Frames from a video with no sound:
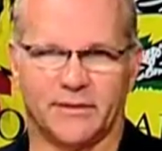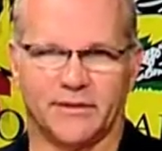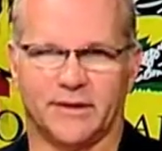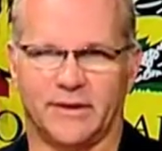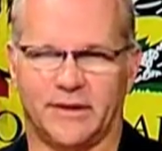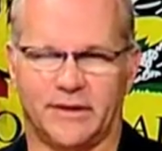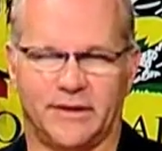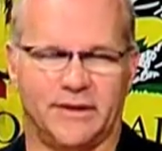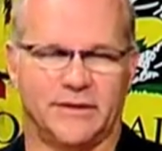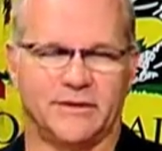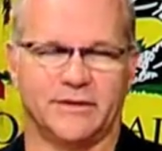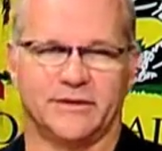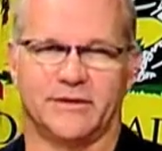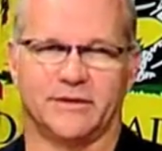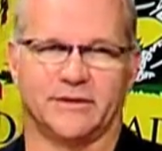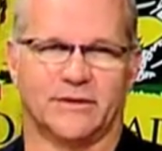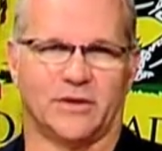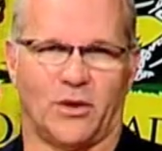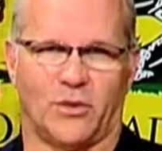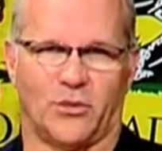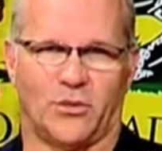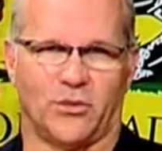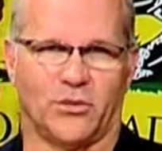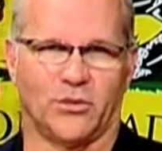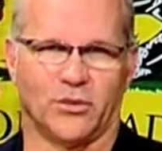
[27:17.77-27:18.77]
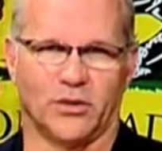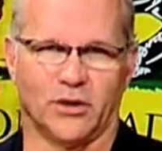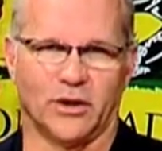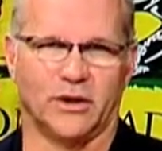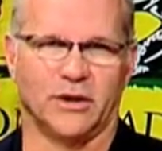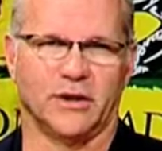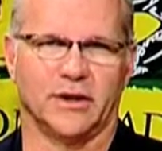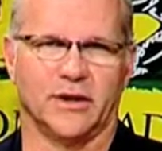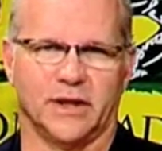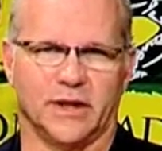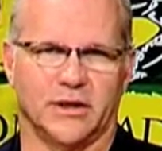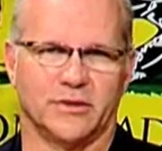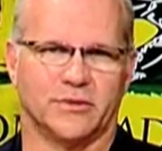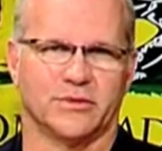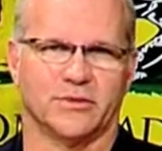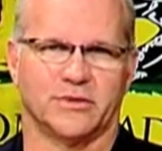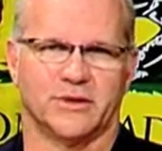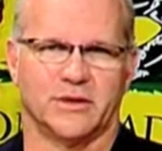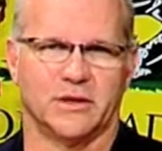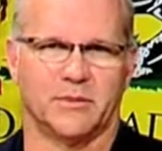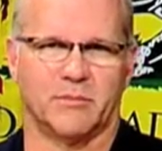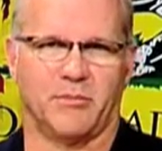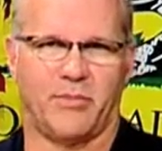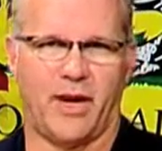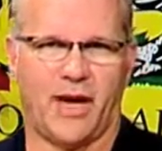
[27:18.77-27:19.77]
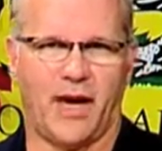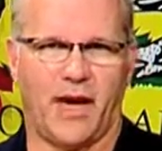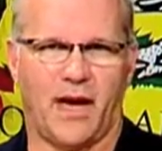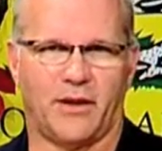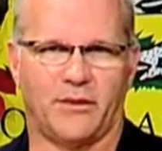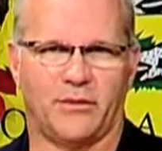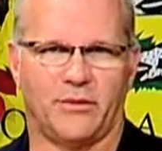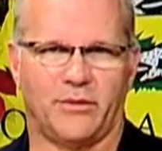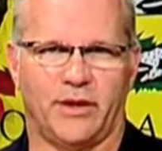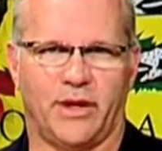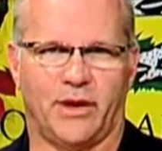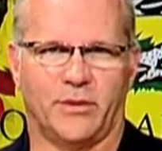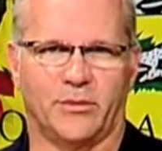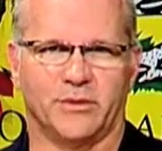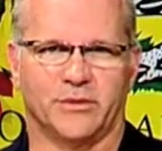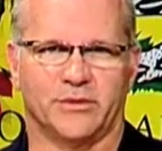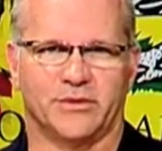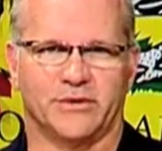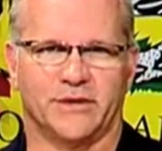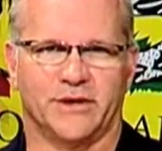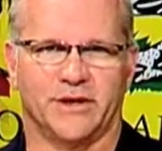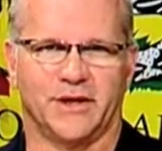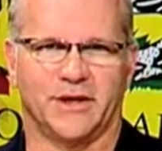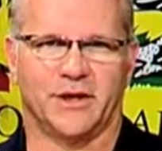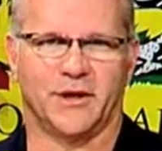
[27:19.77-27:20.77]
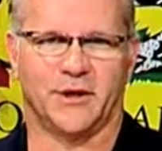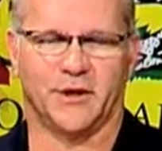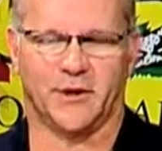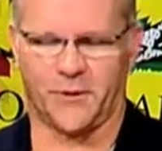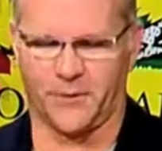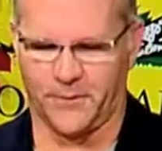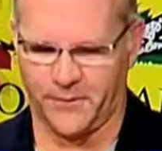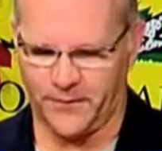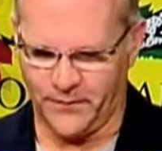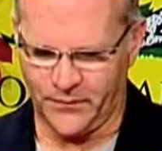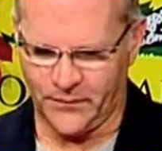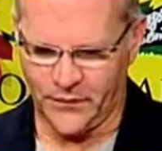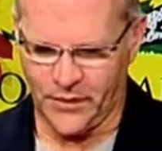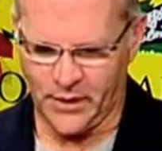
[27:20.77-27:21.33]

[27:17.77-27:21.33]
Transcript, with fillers: And this is a real interesting pattern that we're seeing here.